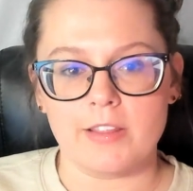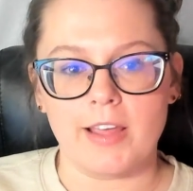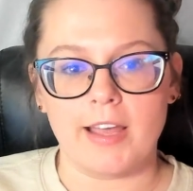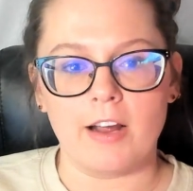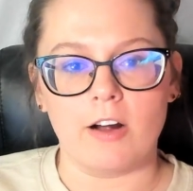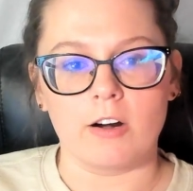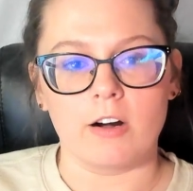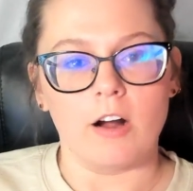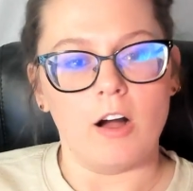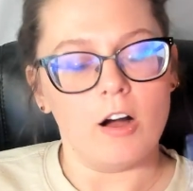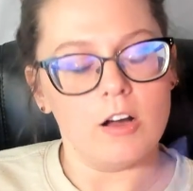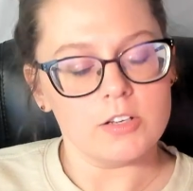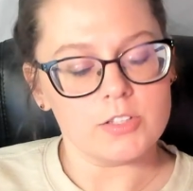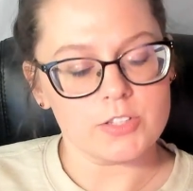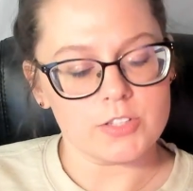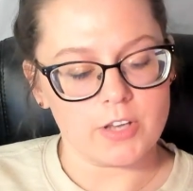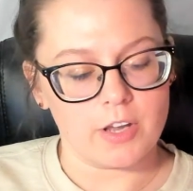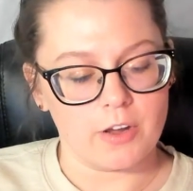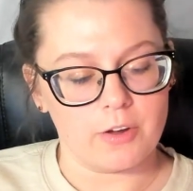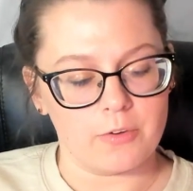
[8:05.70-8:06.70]
they are
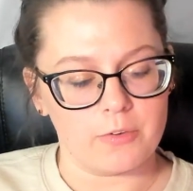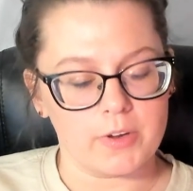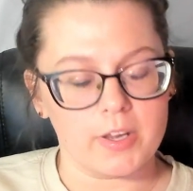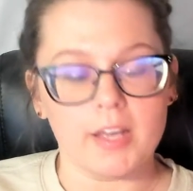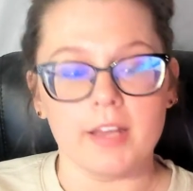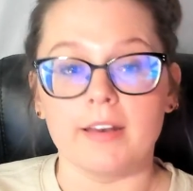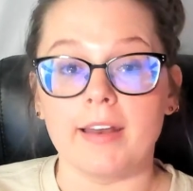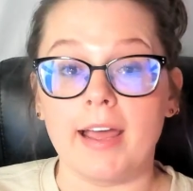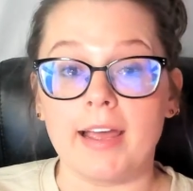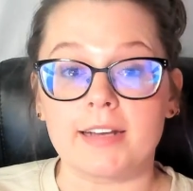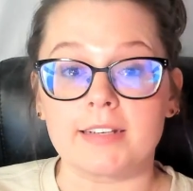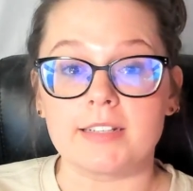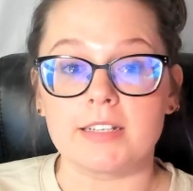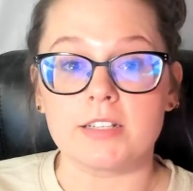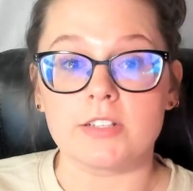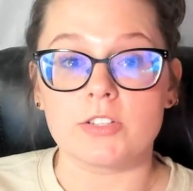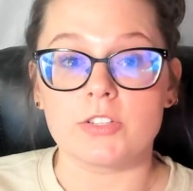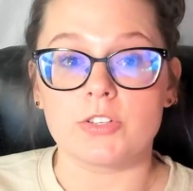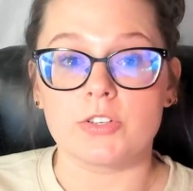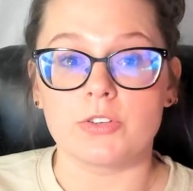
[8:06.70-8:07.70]
also
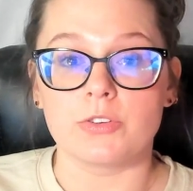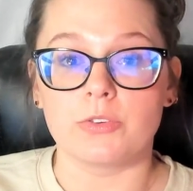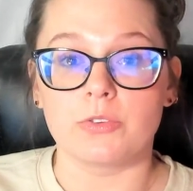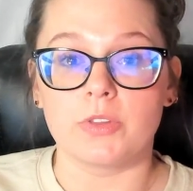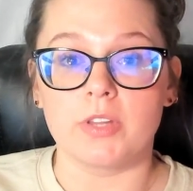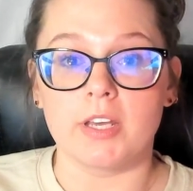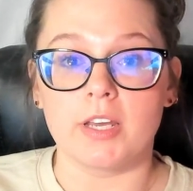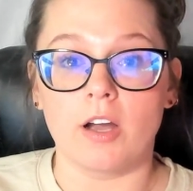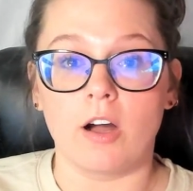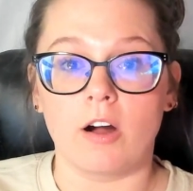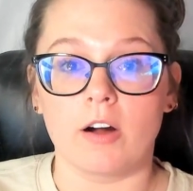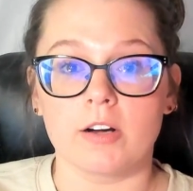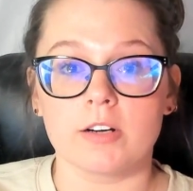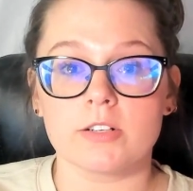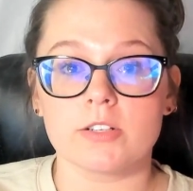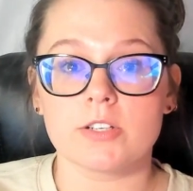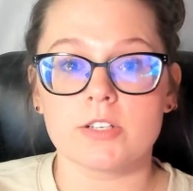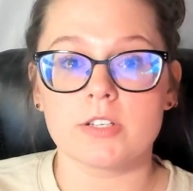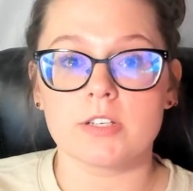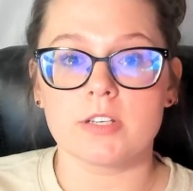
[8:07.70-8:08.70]
connected to the
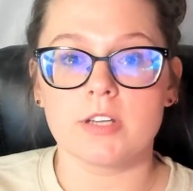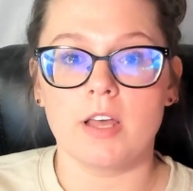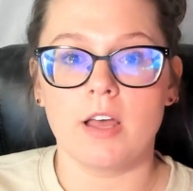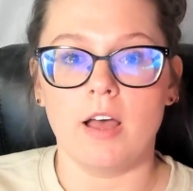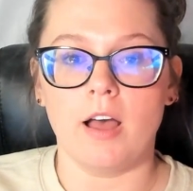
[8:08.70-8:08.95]
heart's